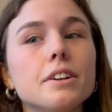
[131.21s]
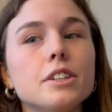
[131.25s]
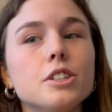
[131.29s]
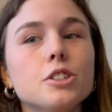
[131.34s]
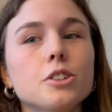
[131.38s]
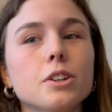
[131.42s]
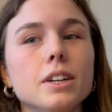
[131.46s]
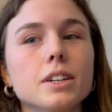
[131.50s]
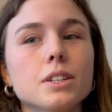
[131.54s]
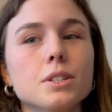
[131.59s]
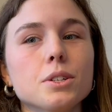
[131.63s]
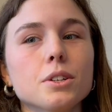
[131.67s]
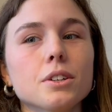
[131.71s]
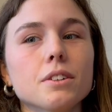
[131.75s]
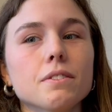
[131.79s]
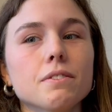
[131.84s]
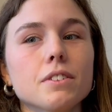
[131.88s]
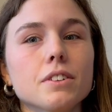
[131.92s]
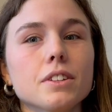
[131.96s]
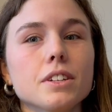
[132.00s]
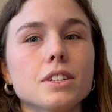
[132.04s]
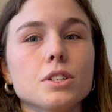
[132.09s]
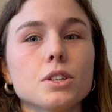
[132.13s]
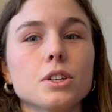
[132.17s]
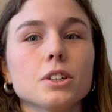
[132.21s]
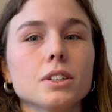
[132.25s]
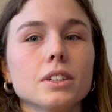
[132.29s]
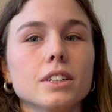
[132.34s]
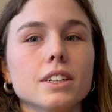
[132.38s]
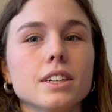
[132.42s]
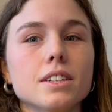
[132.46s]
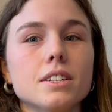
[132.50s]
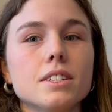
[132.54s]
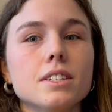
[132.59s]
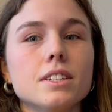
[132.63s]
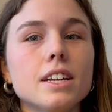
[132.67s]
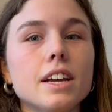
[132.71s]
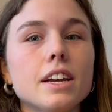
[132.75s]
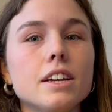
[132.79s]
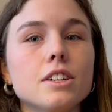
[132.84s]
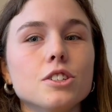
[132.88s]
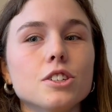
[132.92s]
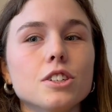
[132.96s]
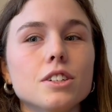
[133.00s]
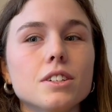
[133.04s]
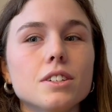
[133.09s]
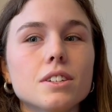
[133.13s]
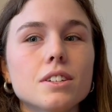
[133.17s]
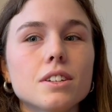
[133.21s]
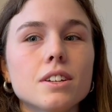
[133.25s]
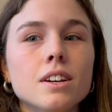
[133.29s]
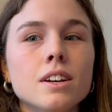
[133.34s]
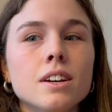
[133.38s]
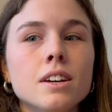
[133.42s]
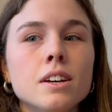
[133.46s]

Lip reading: tracer for these earliest stages.